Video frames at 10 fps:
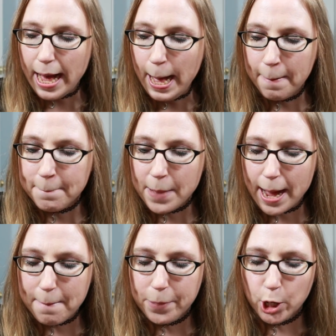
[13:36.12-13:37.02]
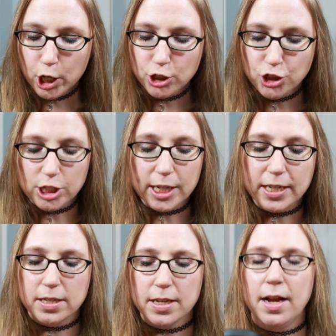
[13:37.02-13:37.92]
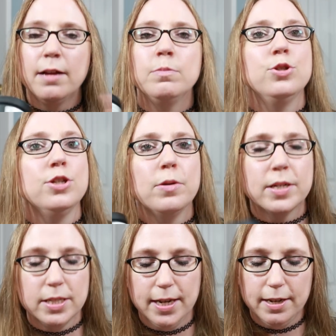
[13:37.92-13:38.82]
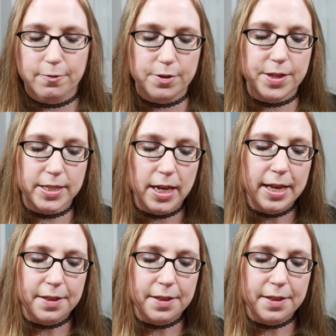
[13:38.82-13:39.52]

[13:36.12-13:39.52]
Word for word: Um, I purchased, and I'm so excited for this,